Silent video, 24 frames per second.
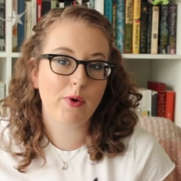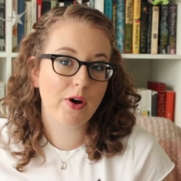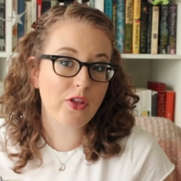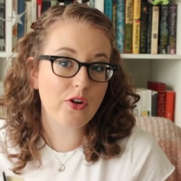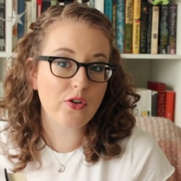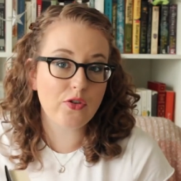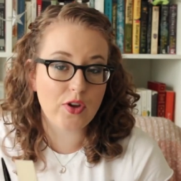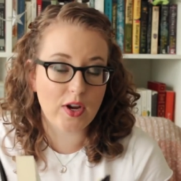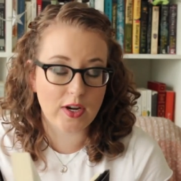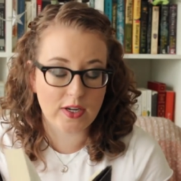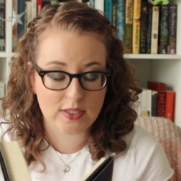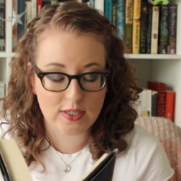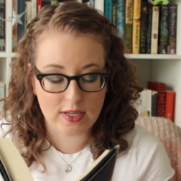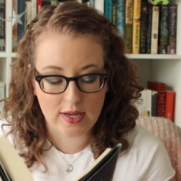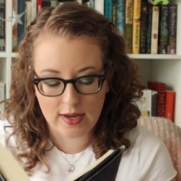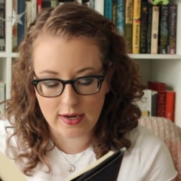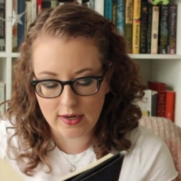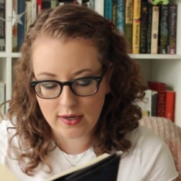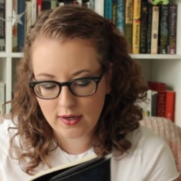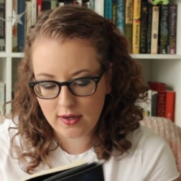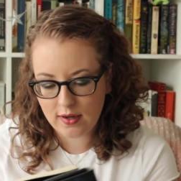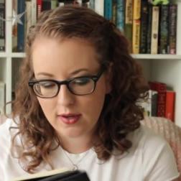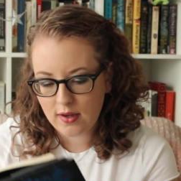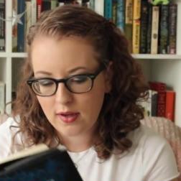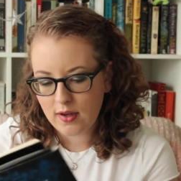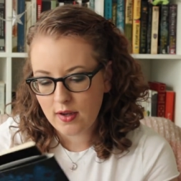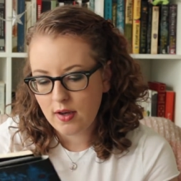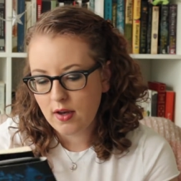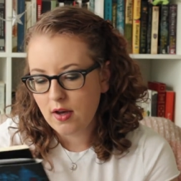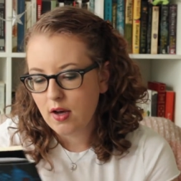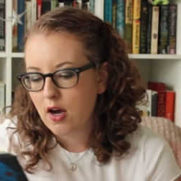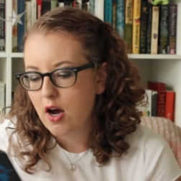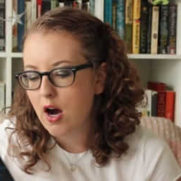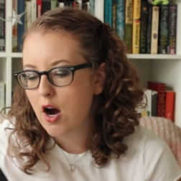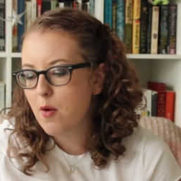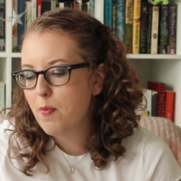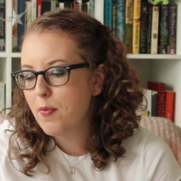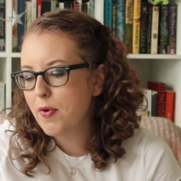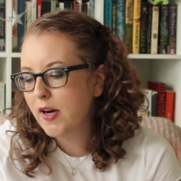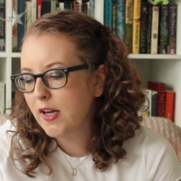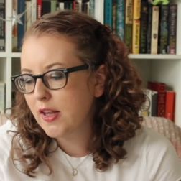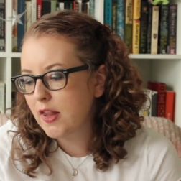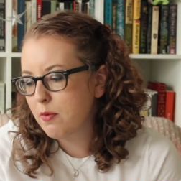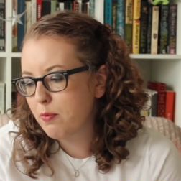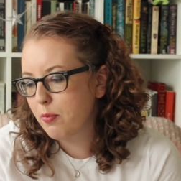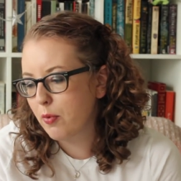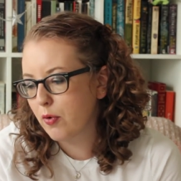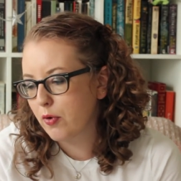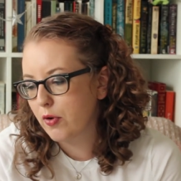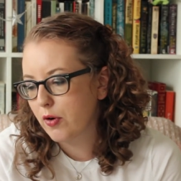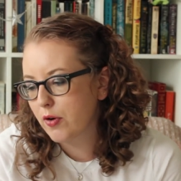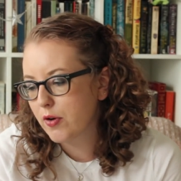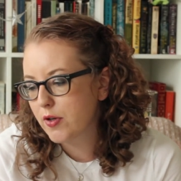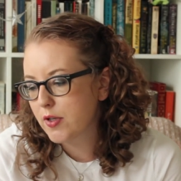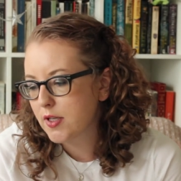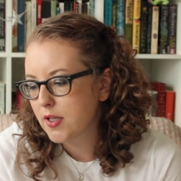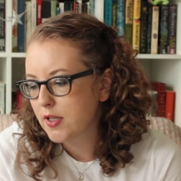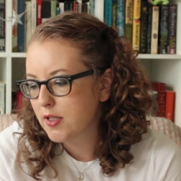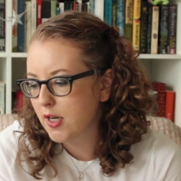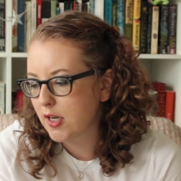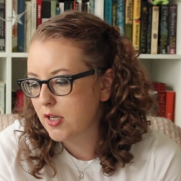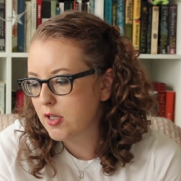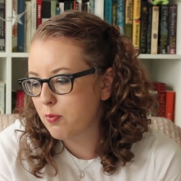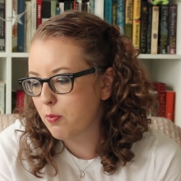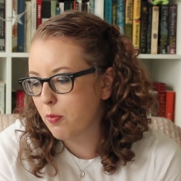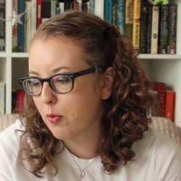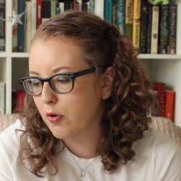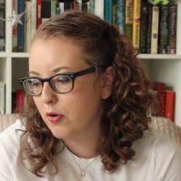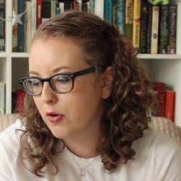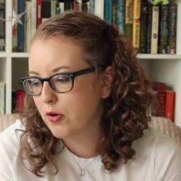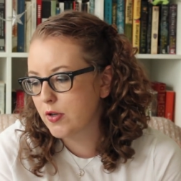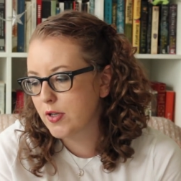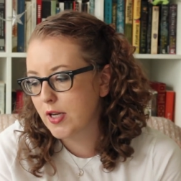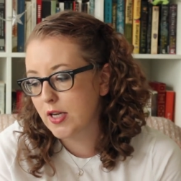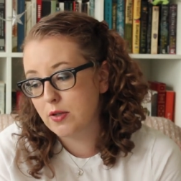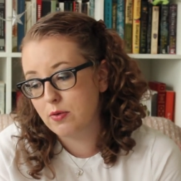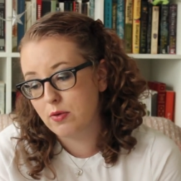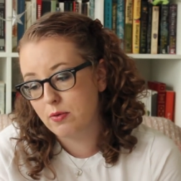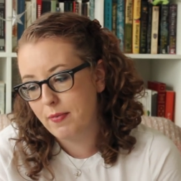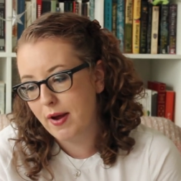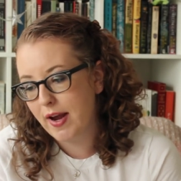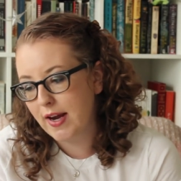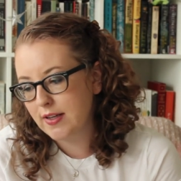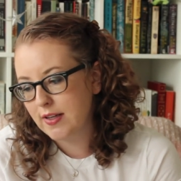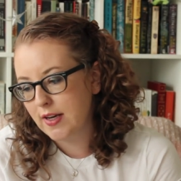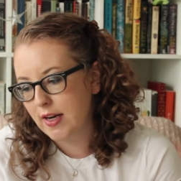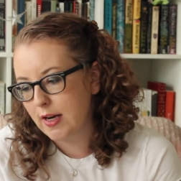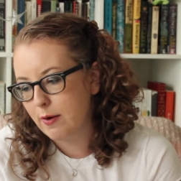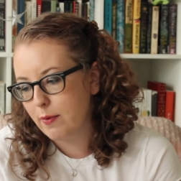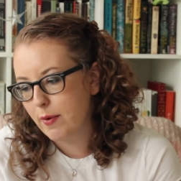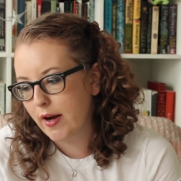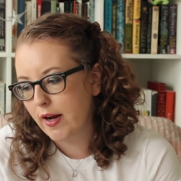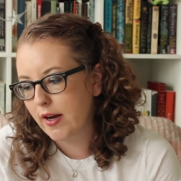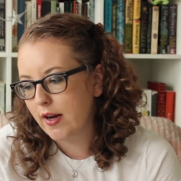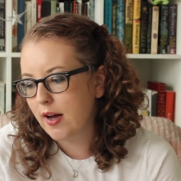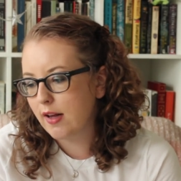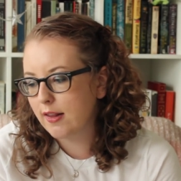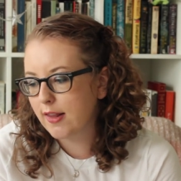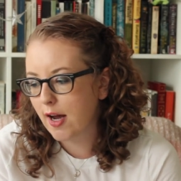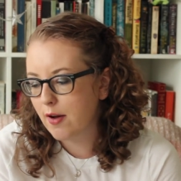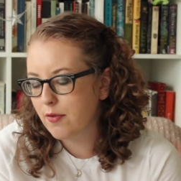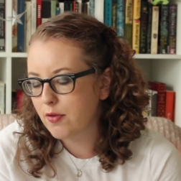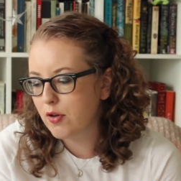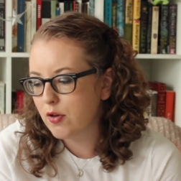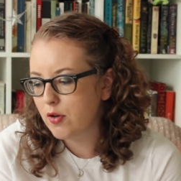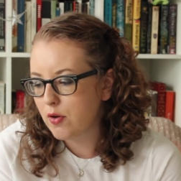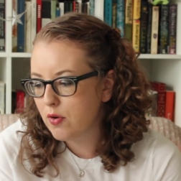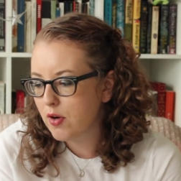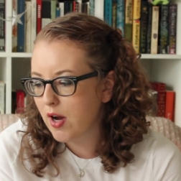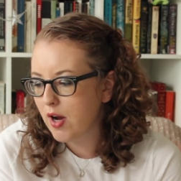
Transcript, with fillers: Other things like opening the borders, such borders as remained anyway, allowed the new